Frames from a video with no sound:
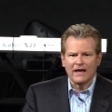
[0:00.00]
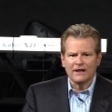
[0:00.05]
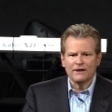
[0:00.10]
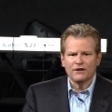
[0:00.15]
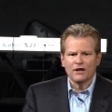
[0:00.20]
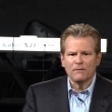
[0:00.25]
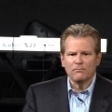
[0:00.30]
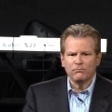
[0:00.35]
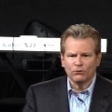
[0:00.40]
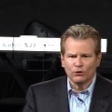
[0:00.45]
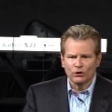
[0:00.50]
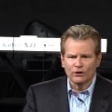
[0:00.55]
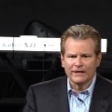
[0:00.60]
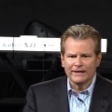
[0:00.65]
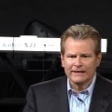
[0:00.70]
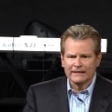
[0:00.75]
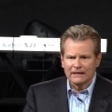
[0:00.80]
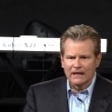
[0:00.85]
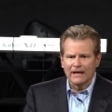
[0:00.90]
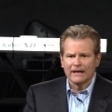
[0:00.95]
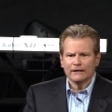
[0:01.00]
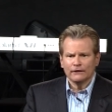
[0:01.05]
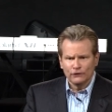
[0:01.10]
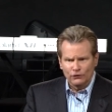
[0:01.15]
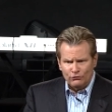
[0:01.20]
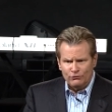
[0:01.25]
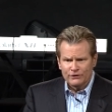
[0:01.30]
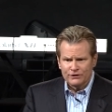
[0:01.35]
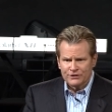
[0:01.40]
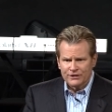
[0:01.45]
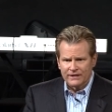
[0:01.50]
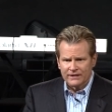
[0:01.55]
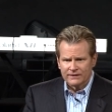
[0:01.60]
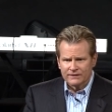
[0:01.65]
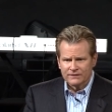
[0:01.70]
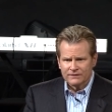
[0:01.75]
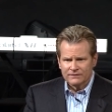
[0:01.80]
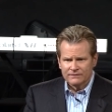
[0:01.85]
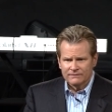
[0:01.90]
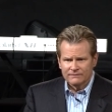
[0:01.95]
end up looking like
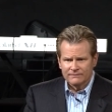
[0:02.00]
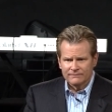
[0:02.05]
lunatics.